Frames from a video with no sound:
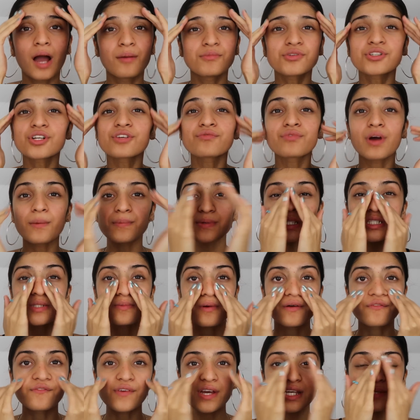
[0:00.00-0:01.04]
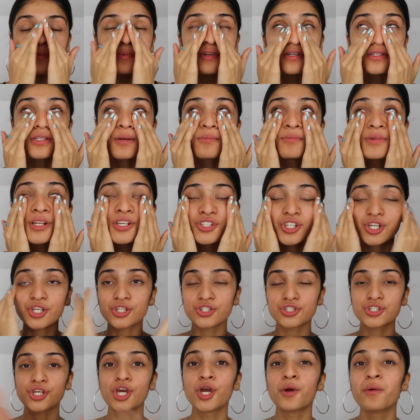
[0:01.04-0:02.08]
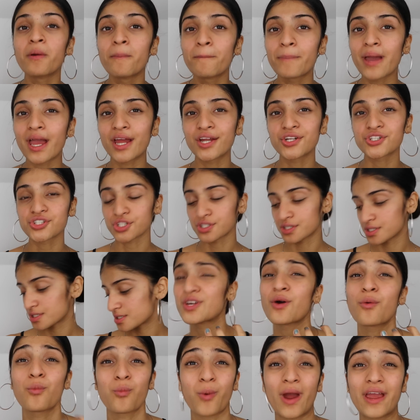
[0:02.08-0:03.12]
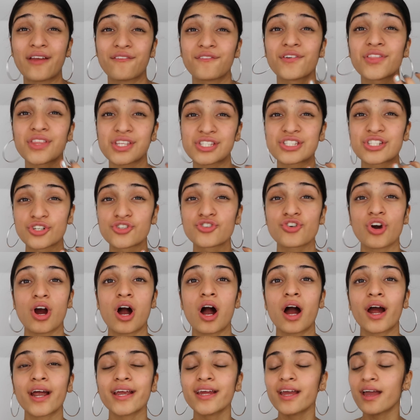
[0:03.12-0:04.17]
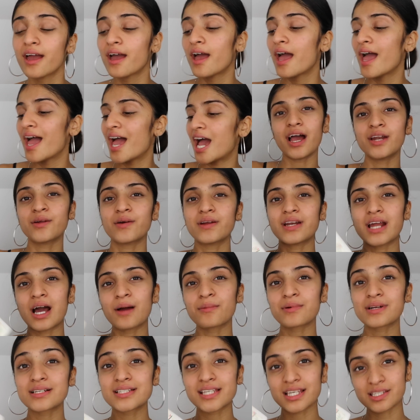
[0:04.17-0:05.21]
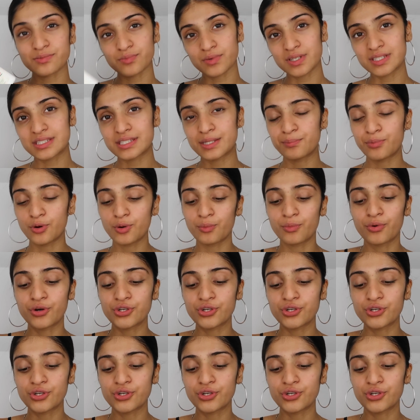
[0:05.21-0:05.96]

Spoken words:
I'm just going to rub this into my face because I'm literally too impatient to wait for this to dry. Anyway, now I'm going to take my simple